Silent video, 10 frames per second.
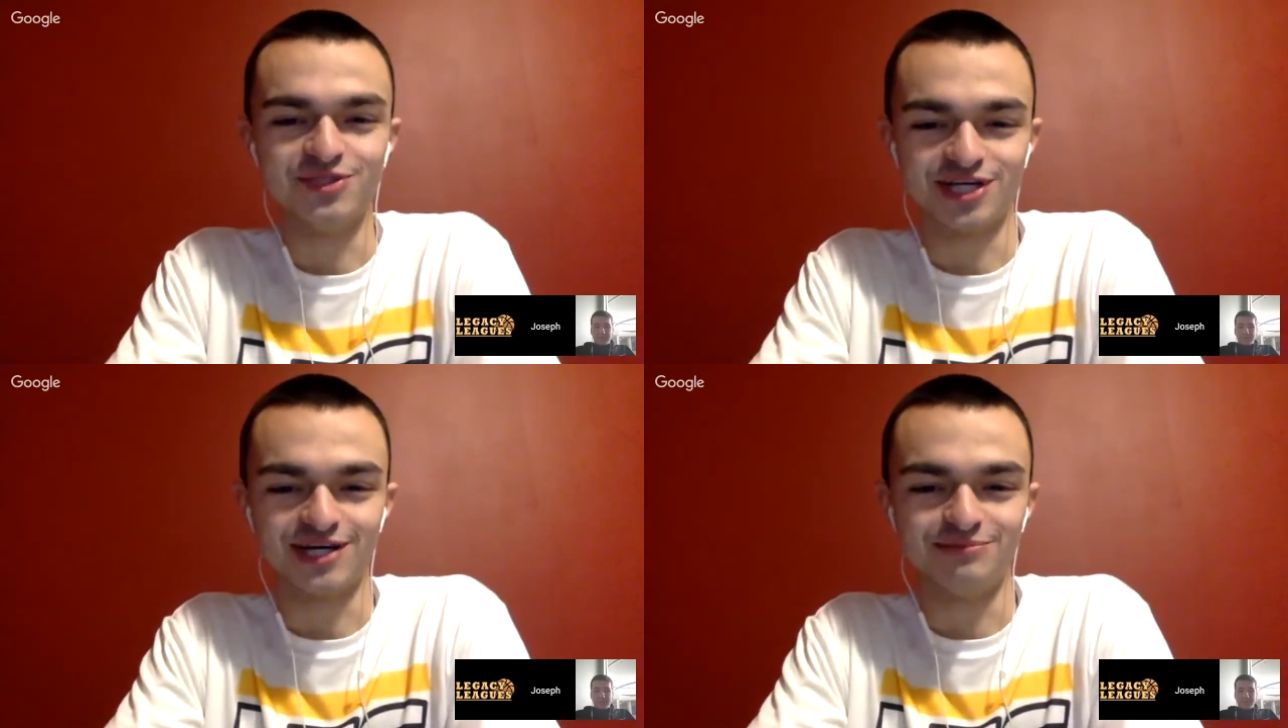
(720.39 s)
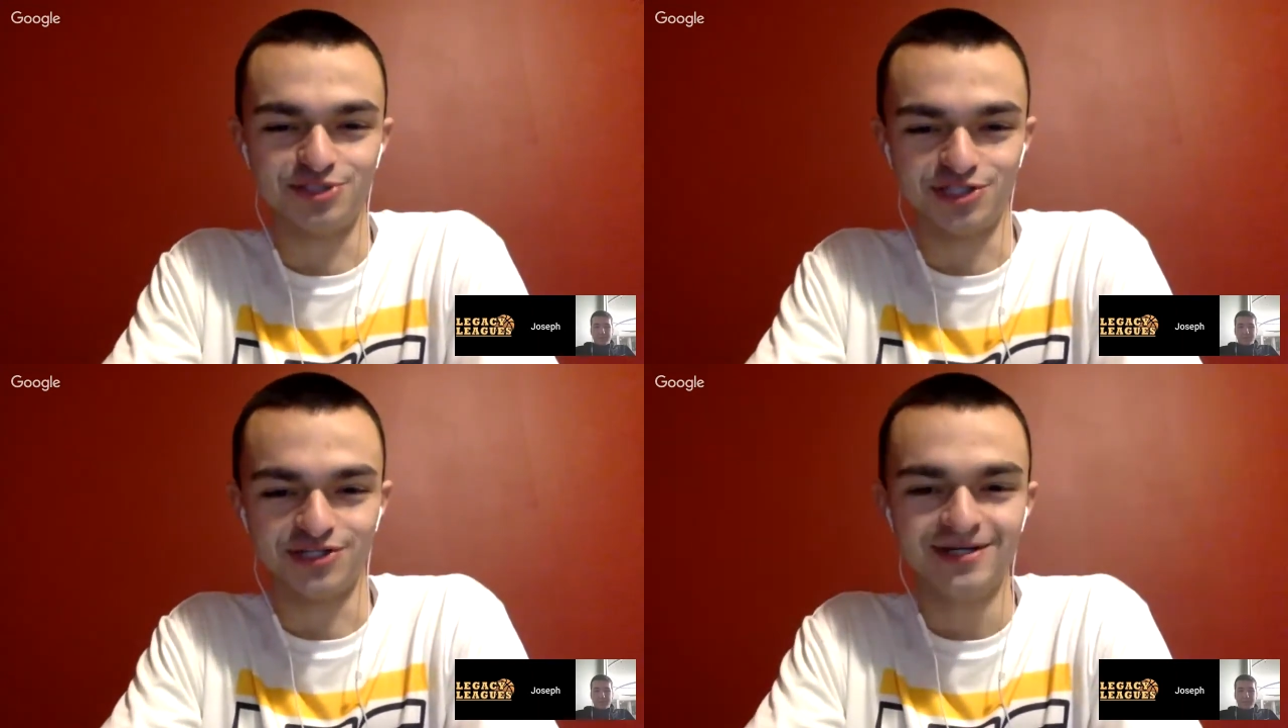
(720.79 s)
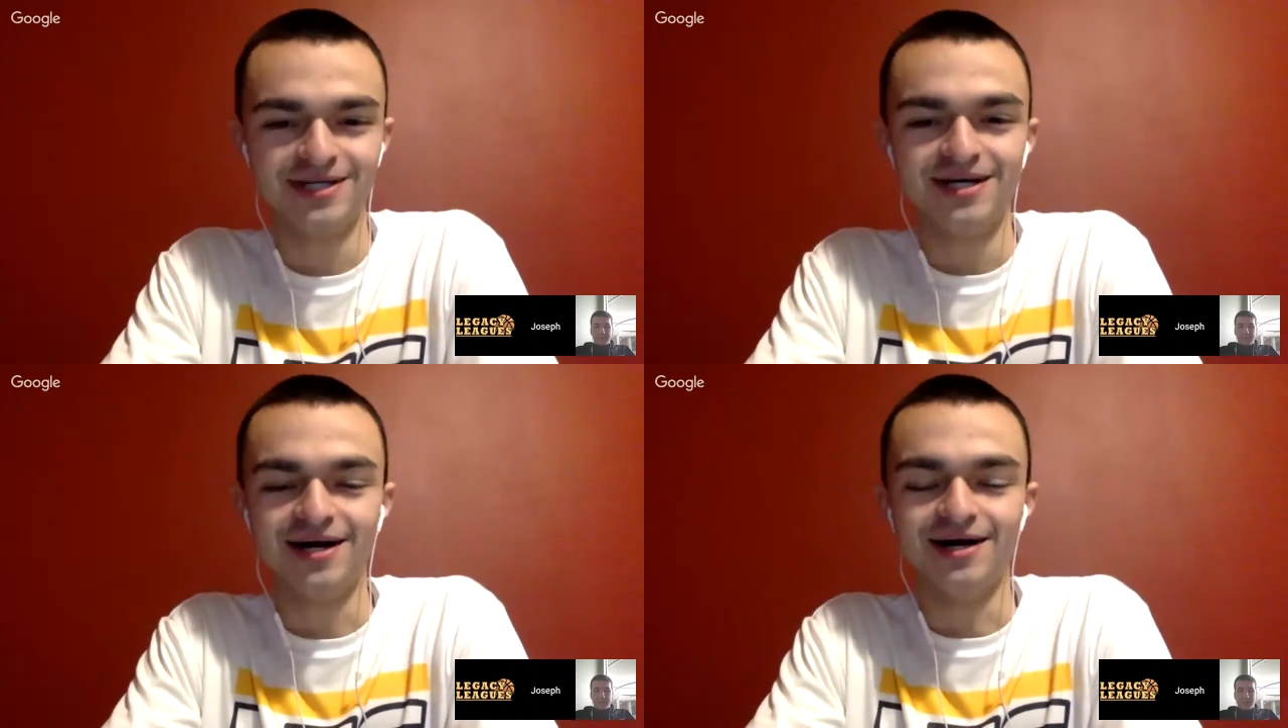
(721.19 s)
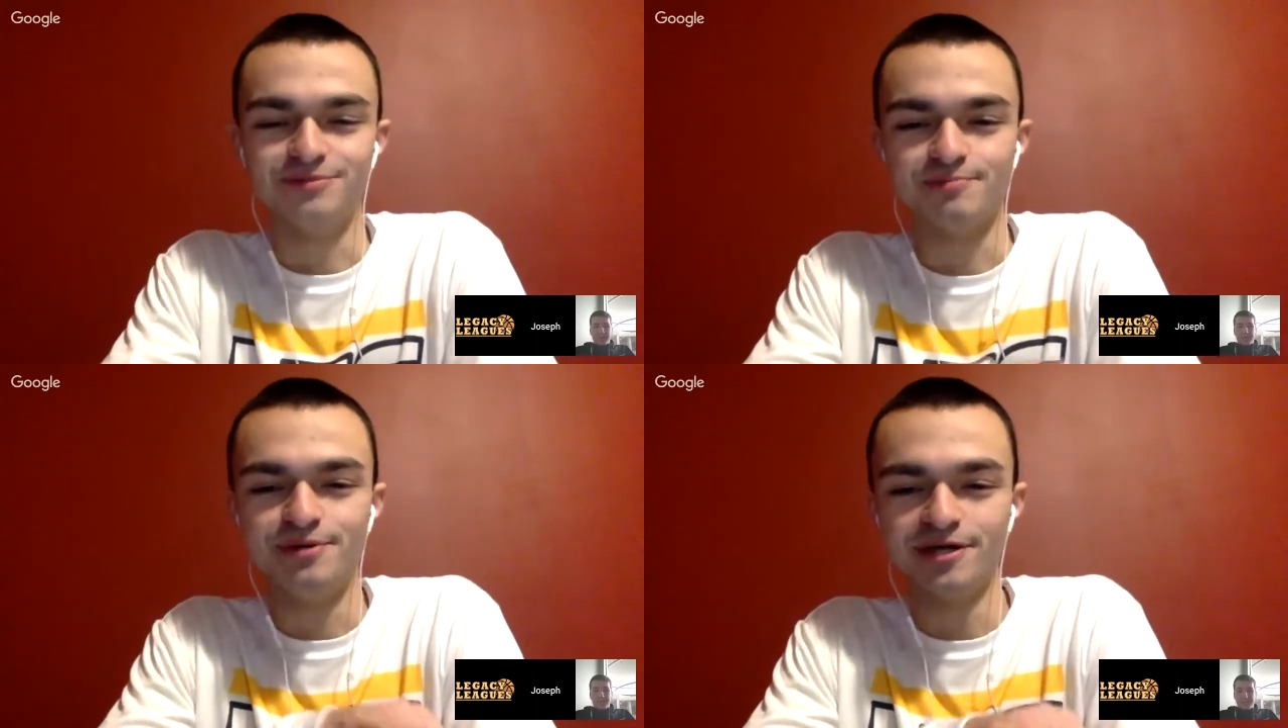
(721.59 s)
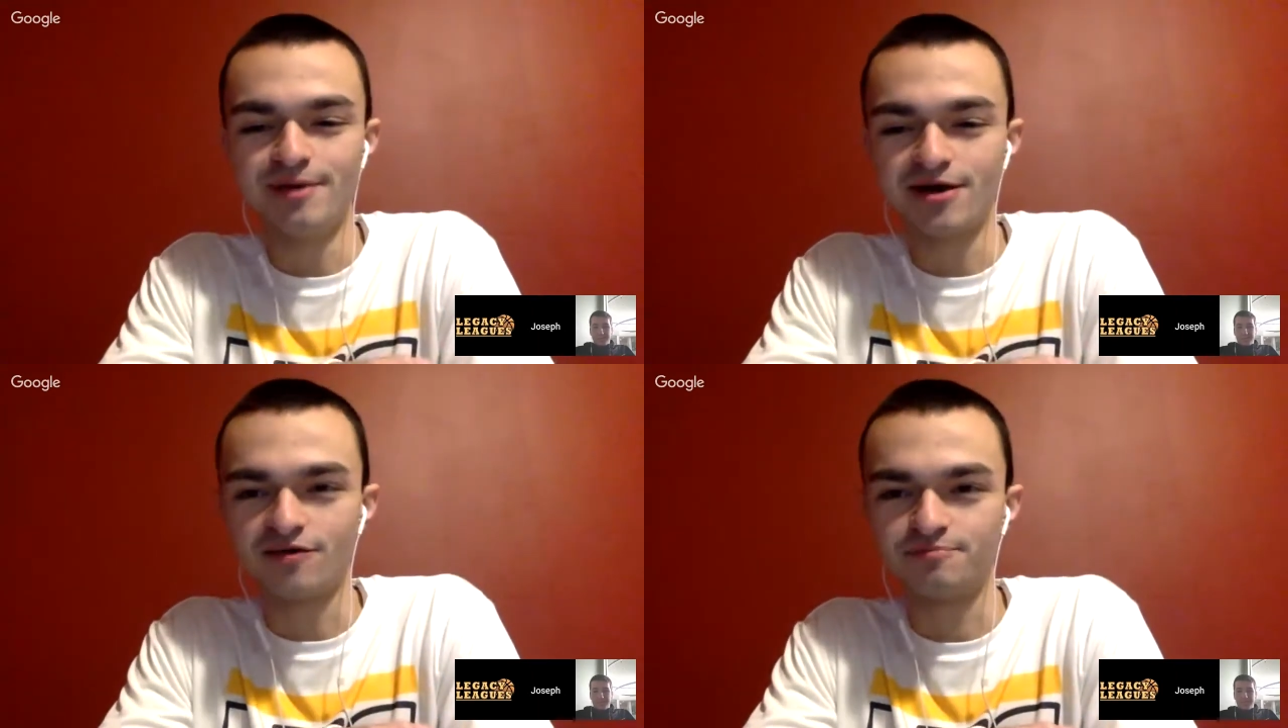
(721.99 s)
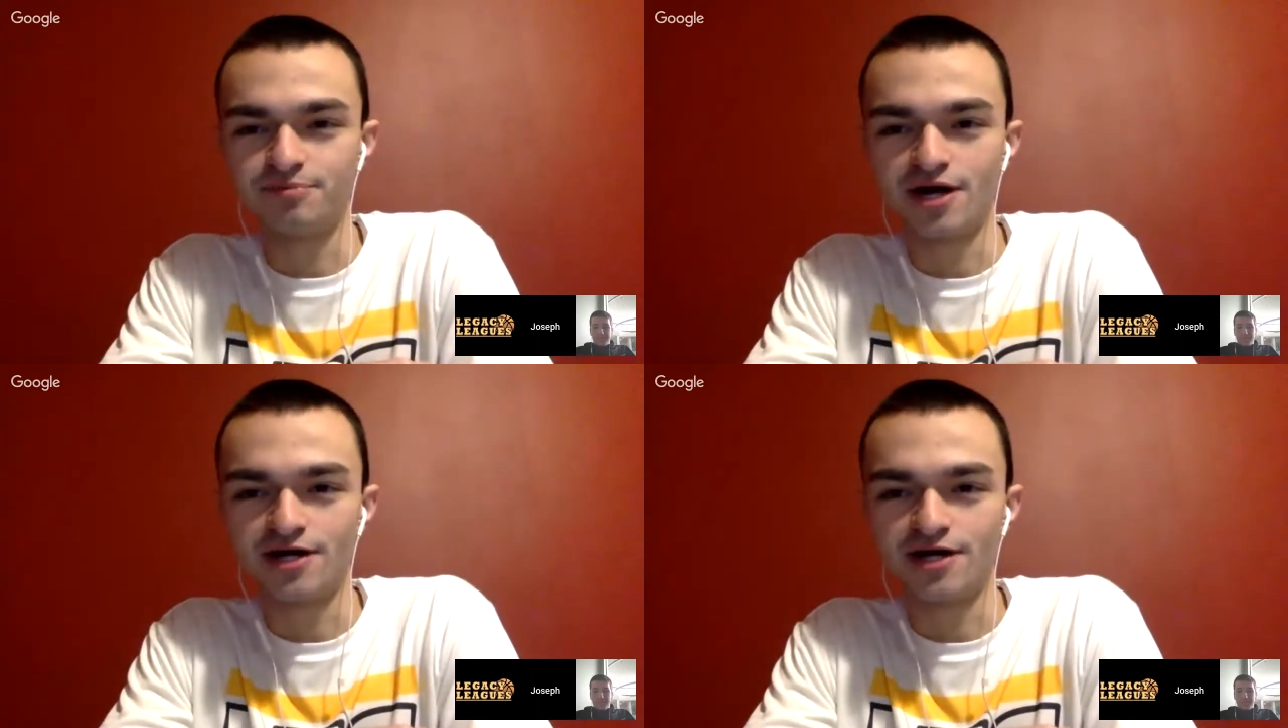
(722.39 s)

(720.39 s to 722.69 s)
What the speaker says: I'm sure. To piggyback off Brian's